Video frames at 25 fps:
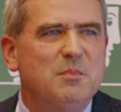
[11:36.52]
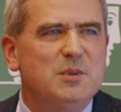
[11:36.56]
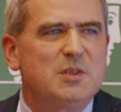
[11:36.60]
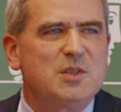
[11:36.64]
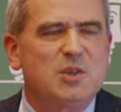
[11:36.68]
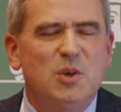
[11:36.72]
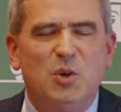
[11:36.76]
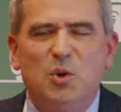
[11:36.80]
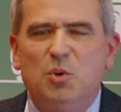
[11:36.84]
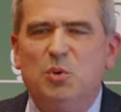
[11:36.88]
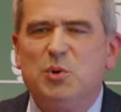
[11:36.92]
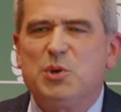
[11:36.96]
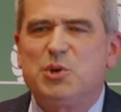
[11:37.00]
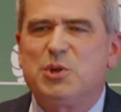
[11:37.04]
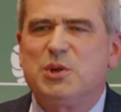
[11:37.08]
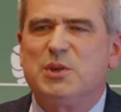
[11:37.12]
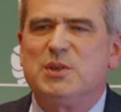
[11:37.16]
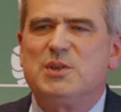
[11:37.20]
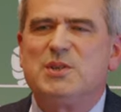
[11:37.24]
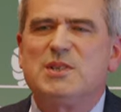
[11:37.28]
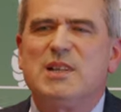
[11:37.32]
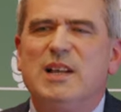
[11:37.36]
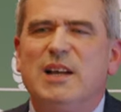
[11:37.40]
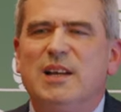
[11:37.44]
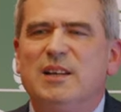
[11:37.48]

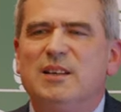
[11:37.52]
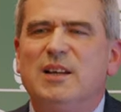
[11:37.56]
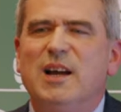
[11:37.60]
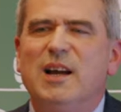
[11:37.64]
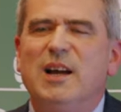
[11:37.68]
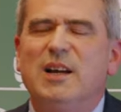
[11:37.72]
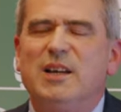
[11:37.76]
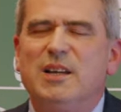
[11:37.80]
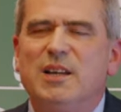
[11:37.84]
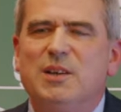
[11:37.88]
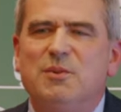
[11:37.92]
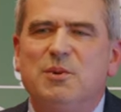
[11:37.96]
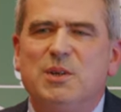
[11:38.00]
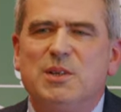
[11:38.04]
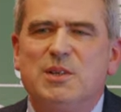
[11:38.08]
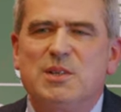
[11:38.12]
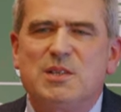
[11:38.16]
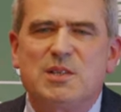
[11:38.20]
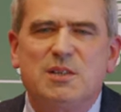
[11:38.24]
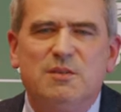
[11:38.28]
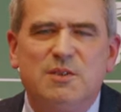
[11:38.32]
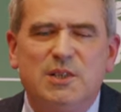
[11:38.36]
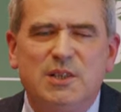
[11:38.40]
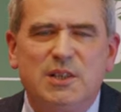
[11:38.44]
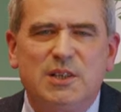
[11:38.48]
solutions like the Hungarian
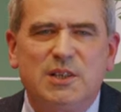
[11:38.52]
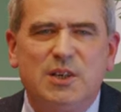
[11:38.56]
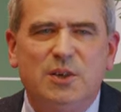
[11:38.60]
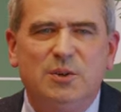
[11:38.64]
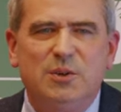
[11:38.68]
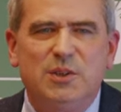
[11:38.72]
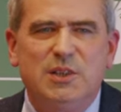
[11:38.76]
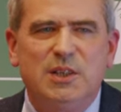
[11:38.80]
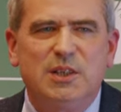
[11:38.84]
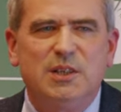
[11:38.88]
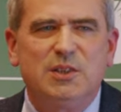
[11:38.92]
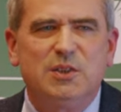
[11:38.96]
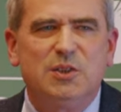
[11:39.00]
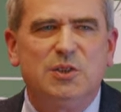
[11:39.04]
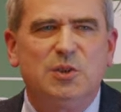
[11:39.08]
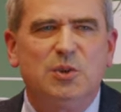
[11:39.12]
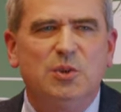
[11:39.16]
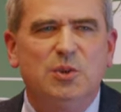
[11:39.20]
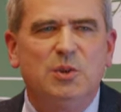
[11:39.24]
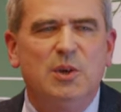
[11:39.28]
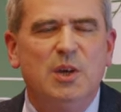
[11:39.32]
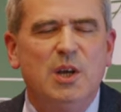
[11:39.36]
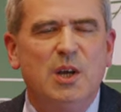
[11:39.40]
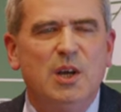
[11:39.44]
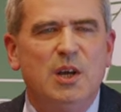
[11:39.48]
Civil Code did
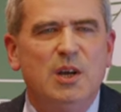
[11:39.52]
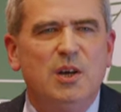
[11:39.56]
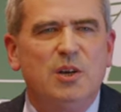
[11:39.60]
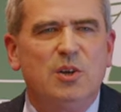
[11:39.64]
to